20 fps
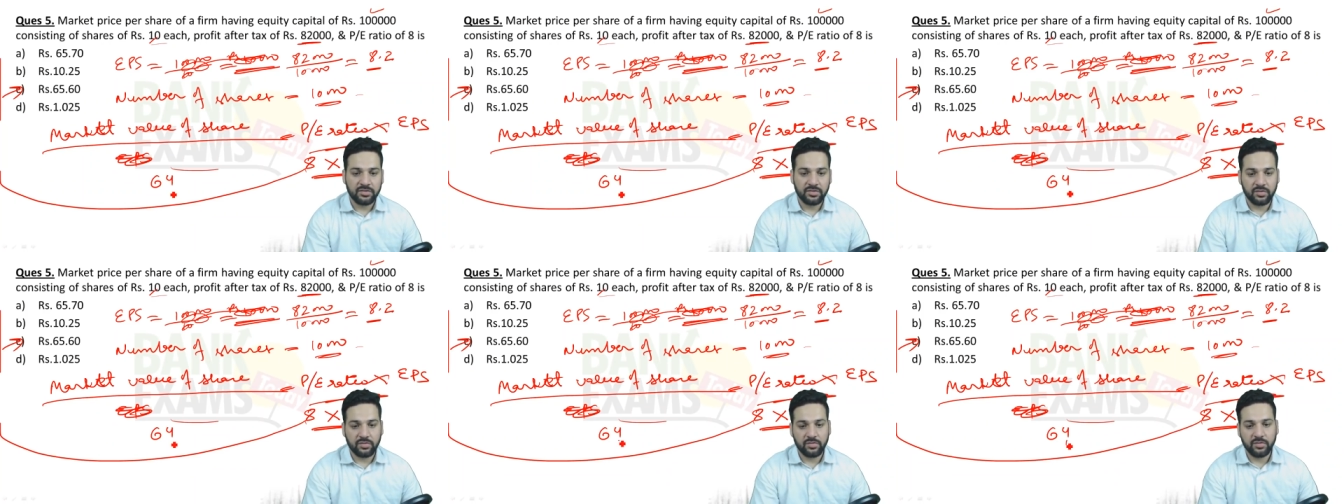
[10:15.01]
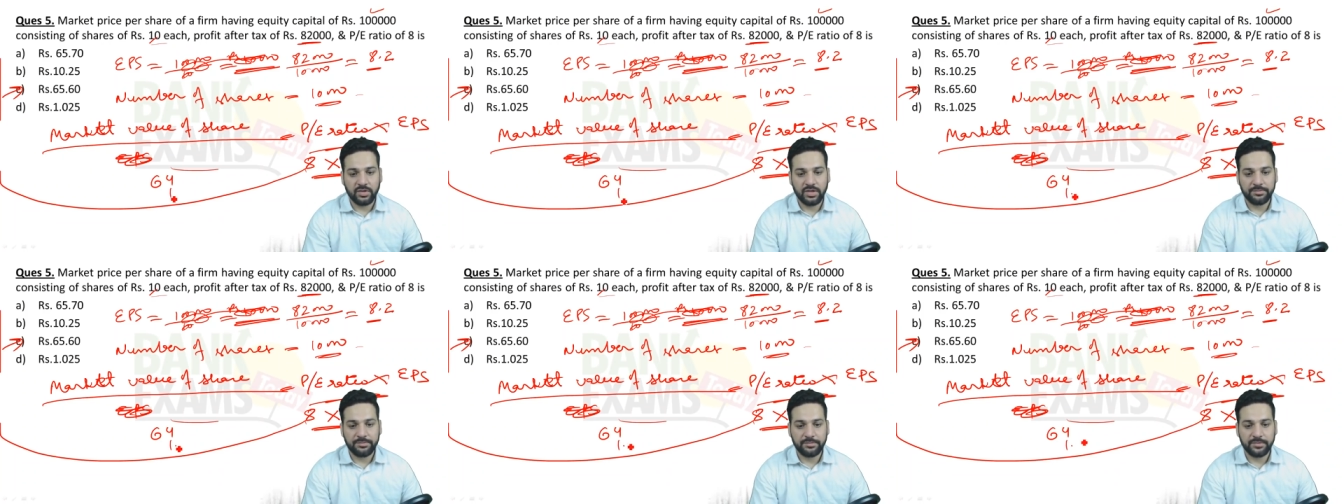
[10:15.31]
so
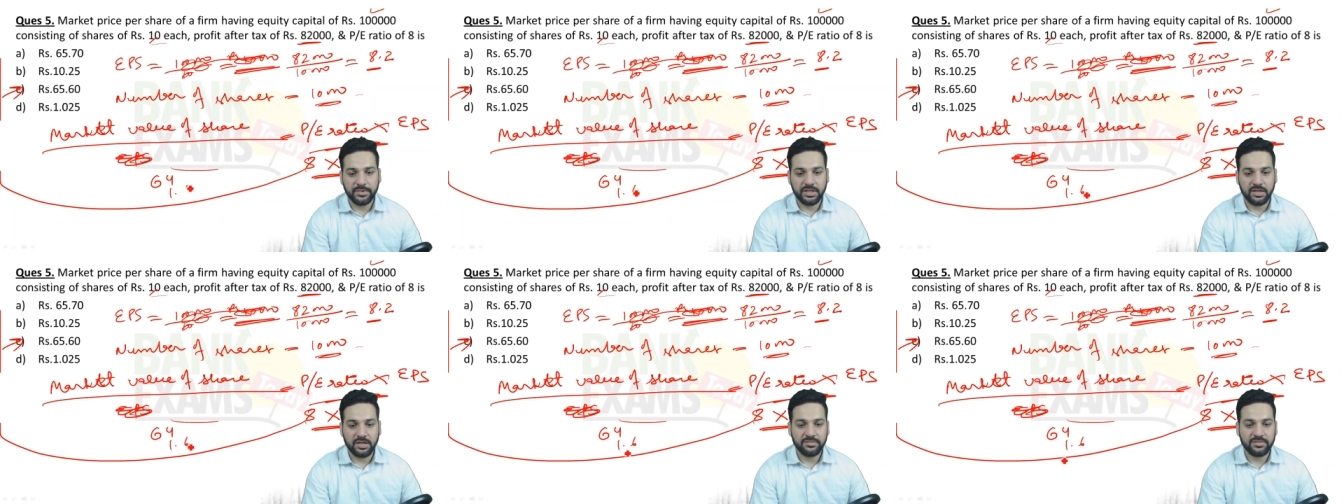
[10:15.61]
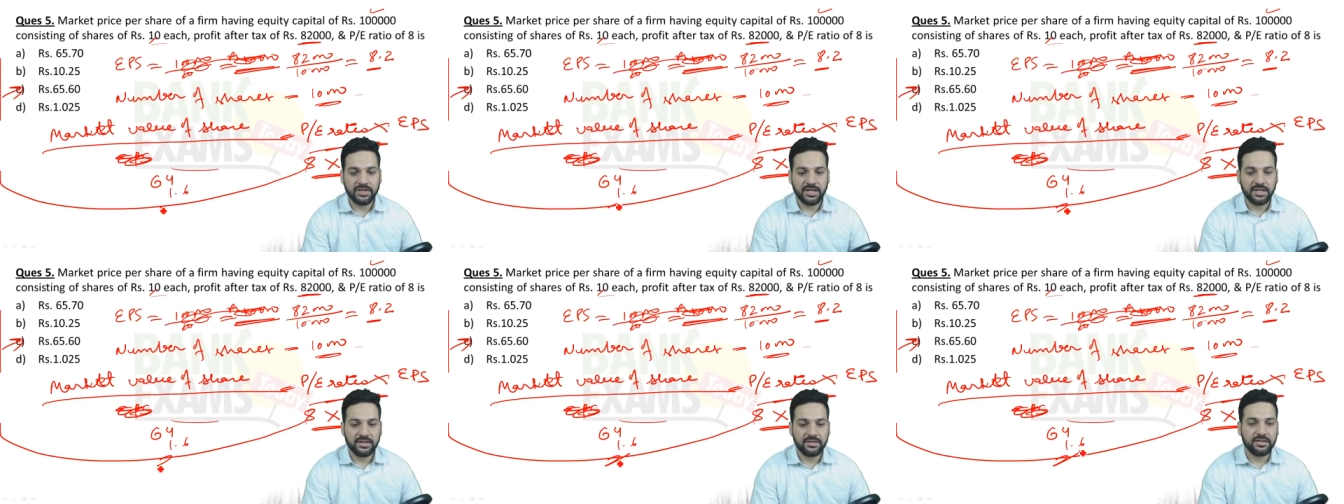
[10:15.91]
it
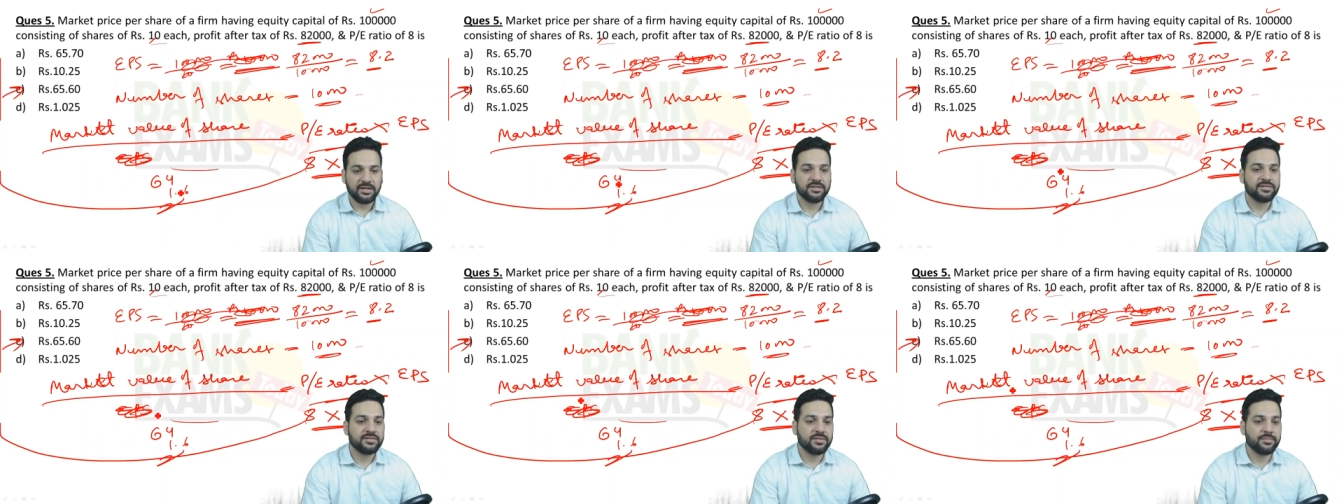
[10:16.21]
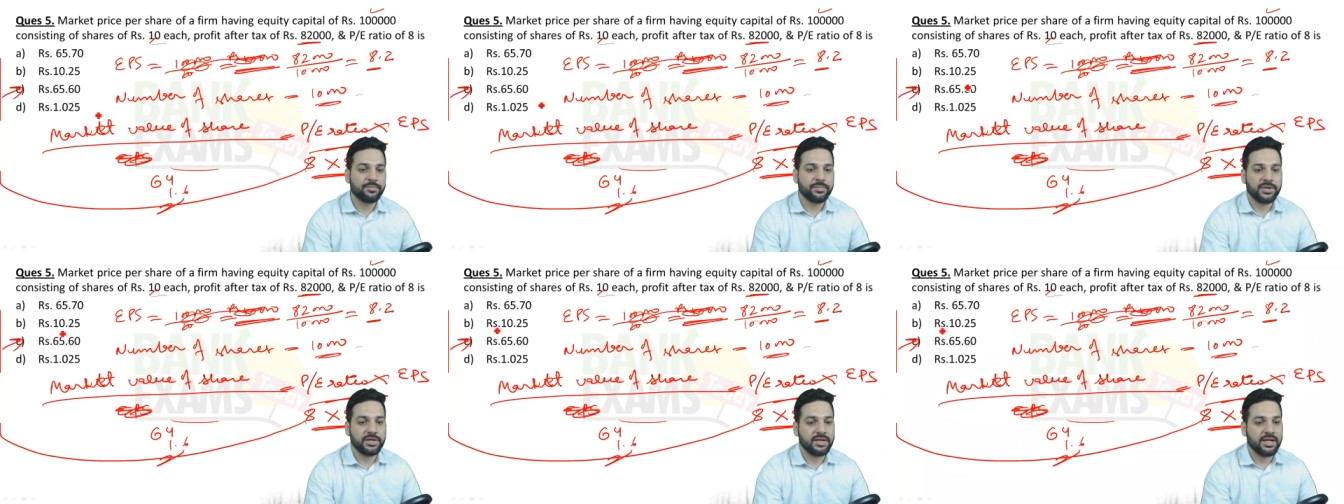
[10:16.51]
comes like this
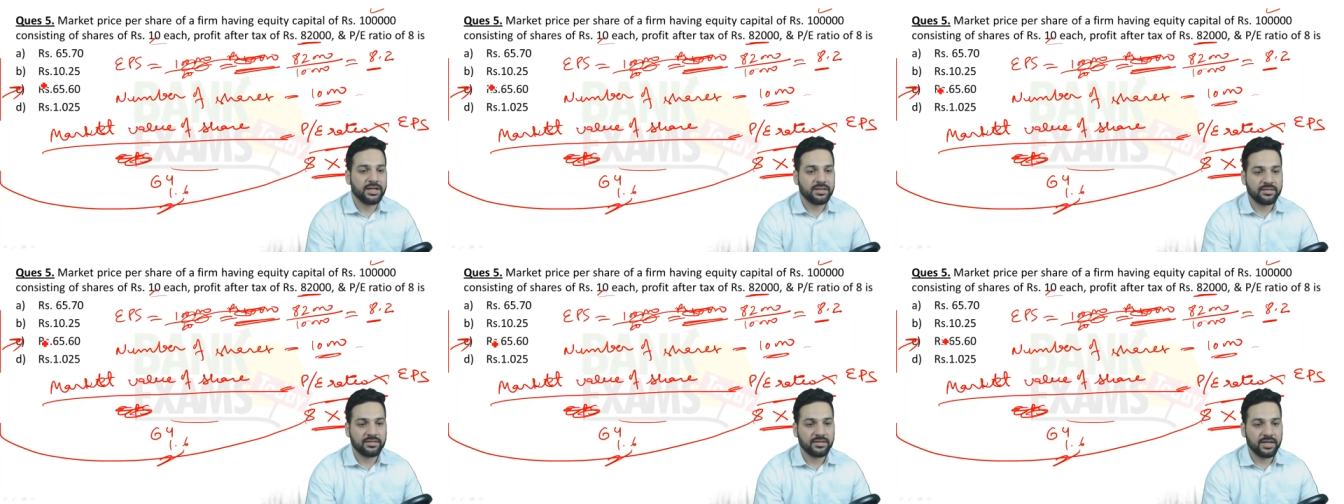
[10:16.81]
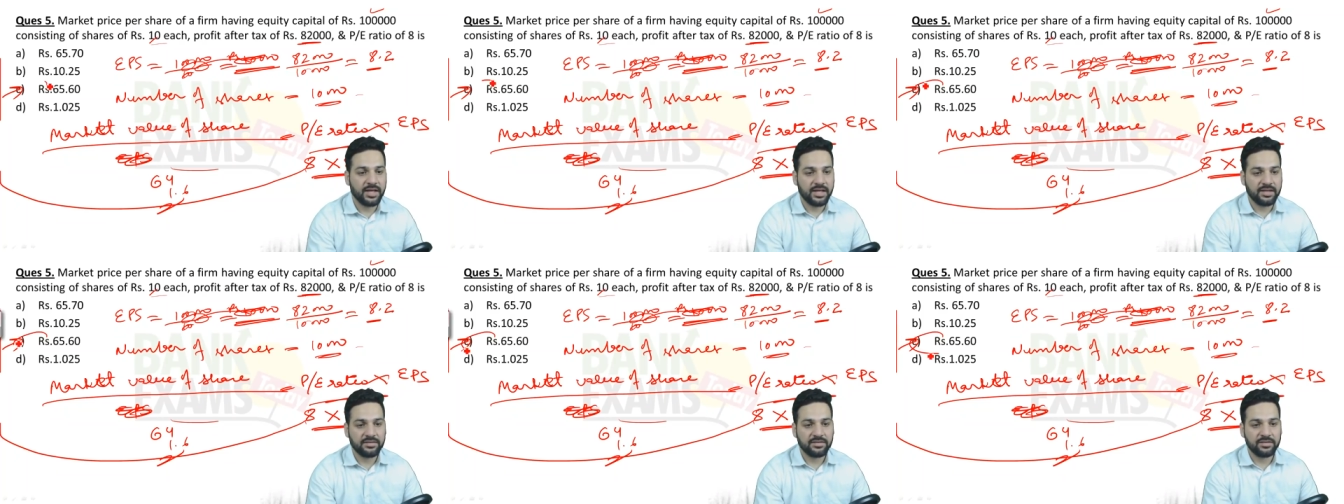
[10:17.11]
simple it's
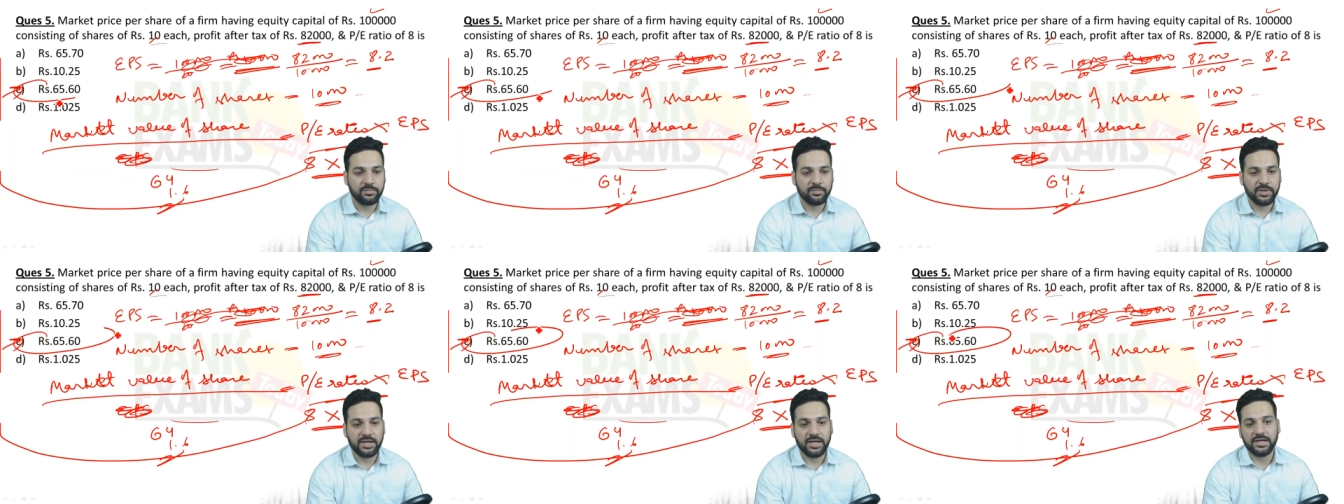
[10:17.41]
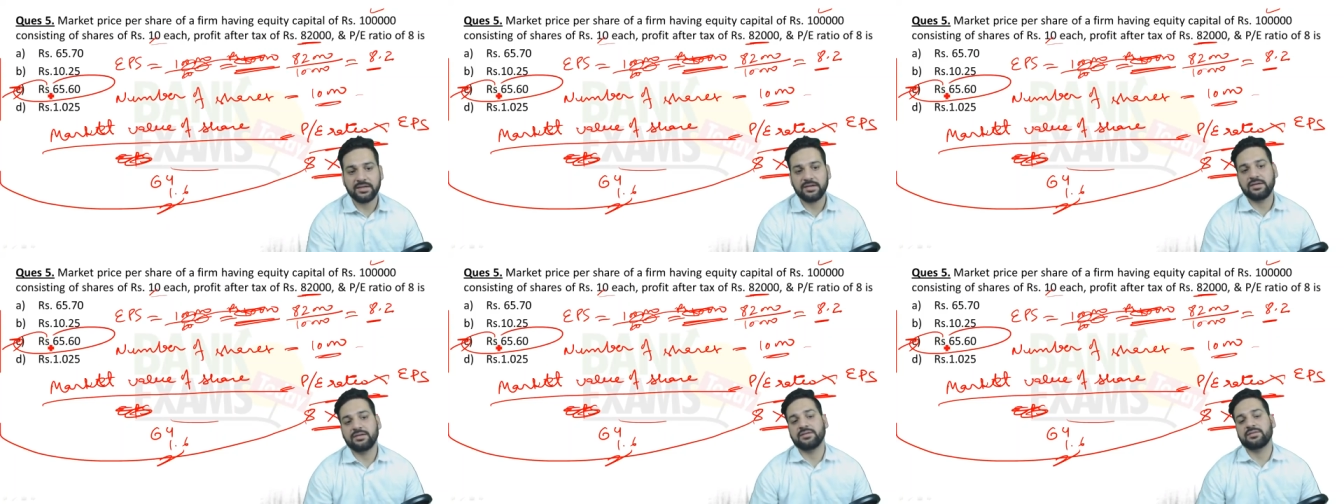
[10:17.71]
as simple
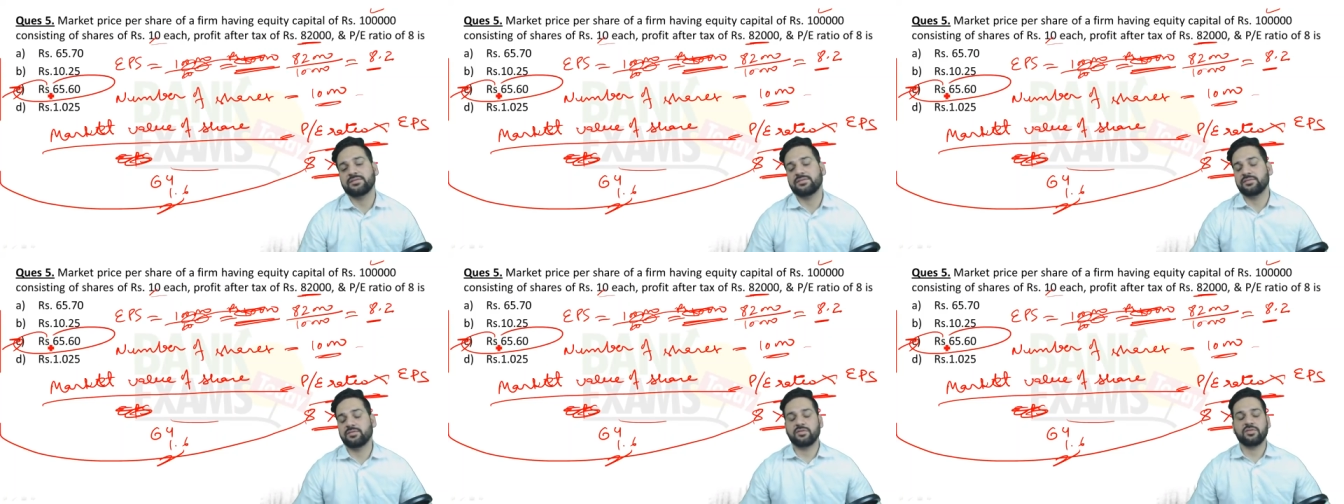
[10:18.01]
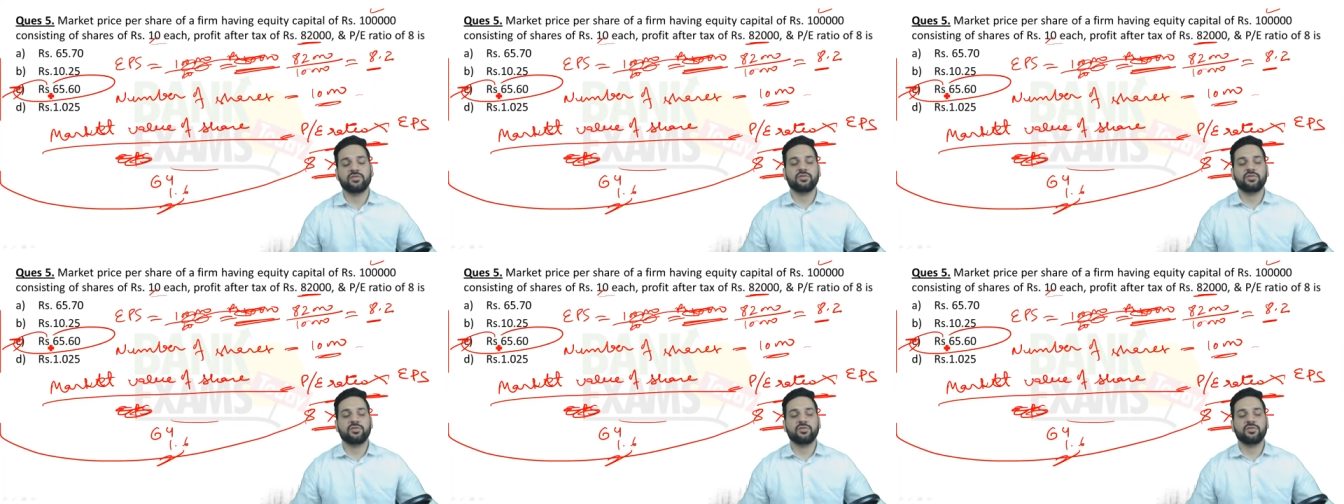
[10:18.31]
as it is